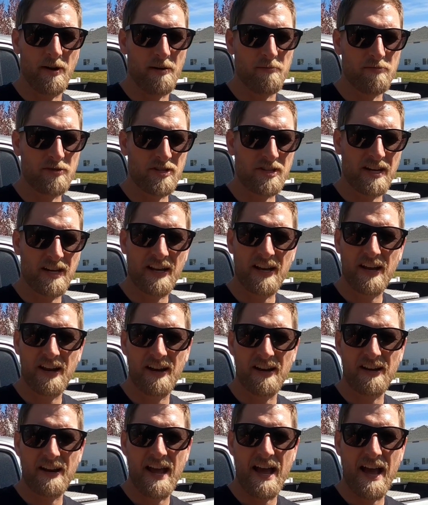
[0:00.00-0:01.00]
but I'm just gonna
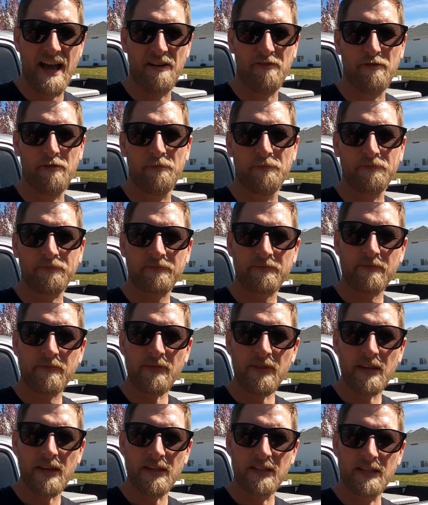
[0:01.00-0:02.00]
cut it in half,
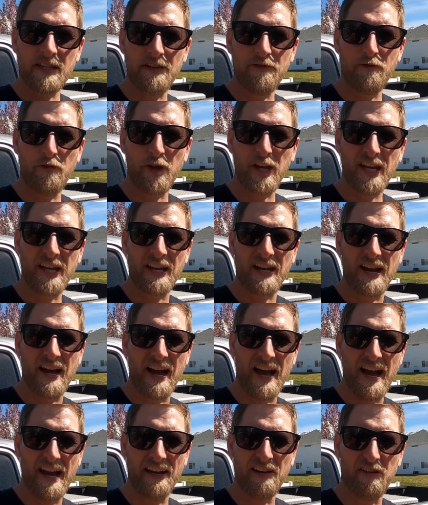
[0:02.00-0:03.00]
see if we can get it
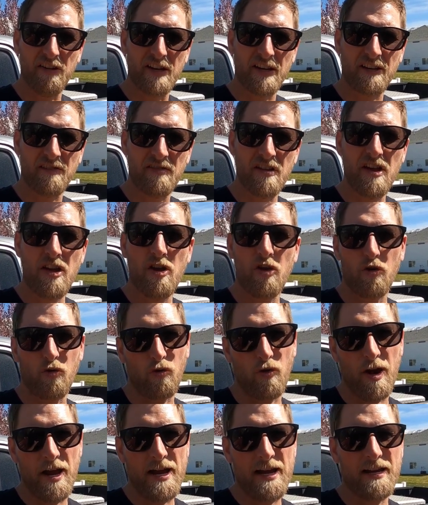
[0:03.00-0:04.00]
idling
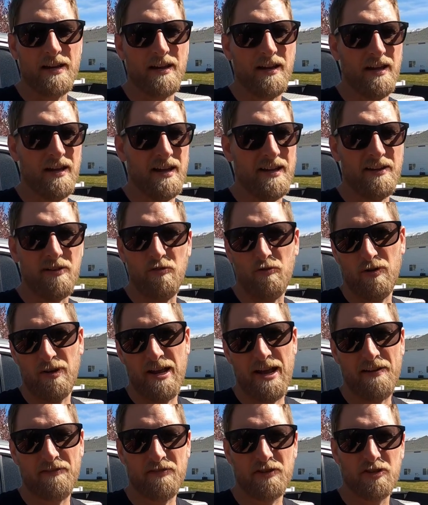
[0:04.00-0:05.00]
right. I don't
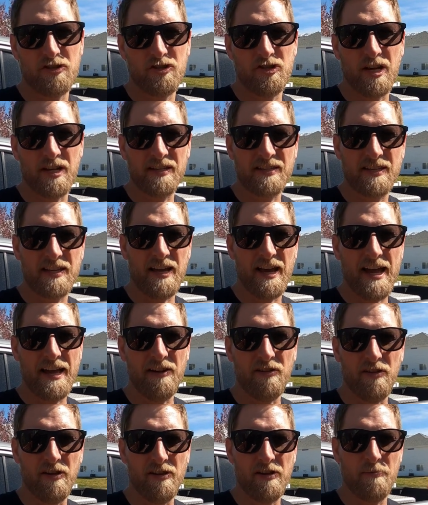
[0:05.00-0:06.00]
want to have to adjust the
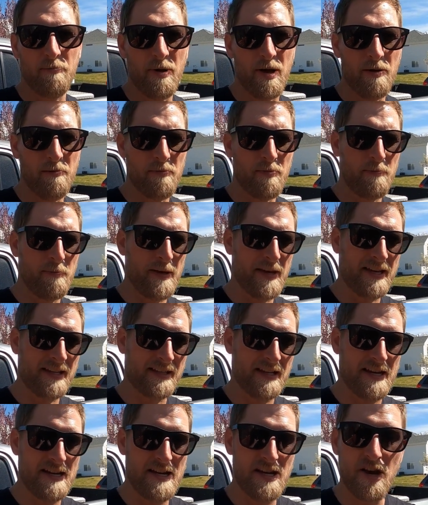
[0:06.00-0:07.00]
idle on the pump
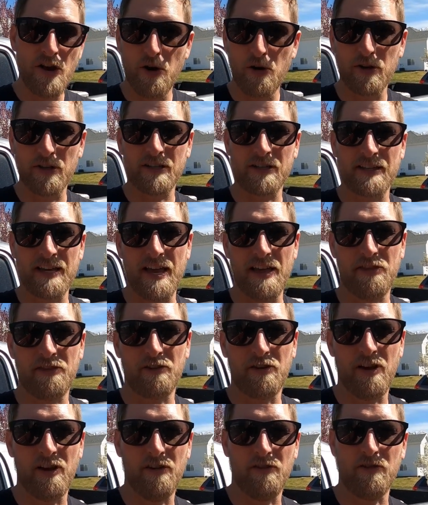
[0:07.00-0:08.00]
because I know it's that
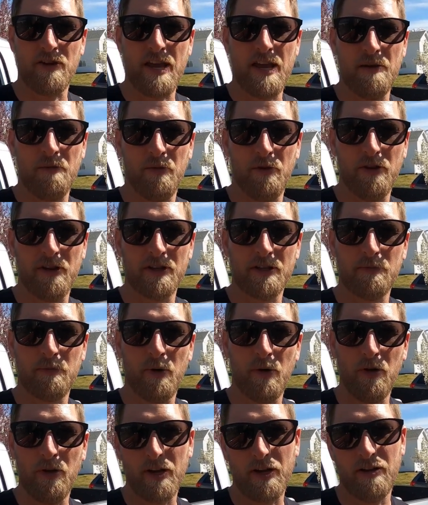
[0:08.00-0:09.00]
throttle cable that's
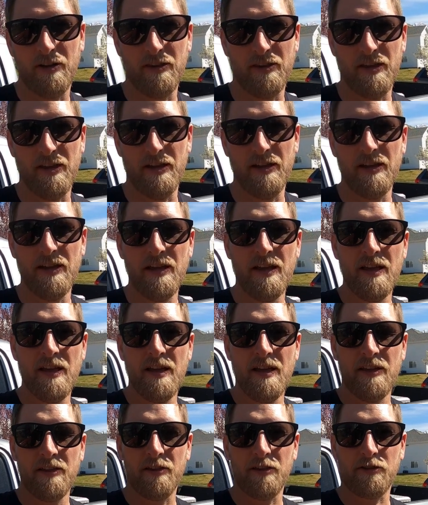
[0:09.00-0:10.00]
pulling on the
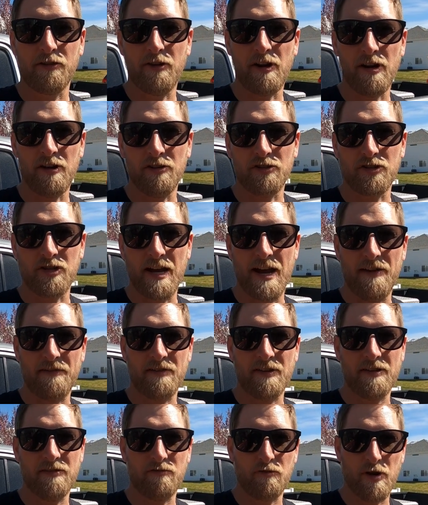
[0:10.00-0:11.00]
throttle
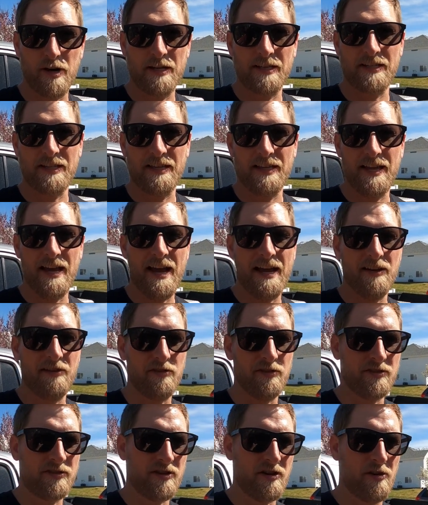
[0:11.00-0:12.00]
shaft and raising the
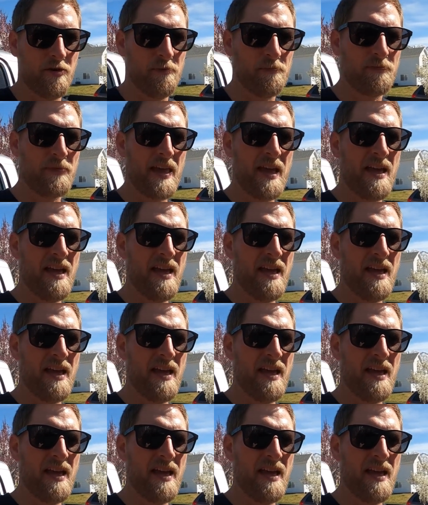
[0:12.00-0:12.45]
idle. So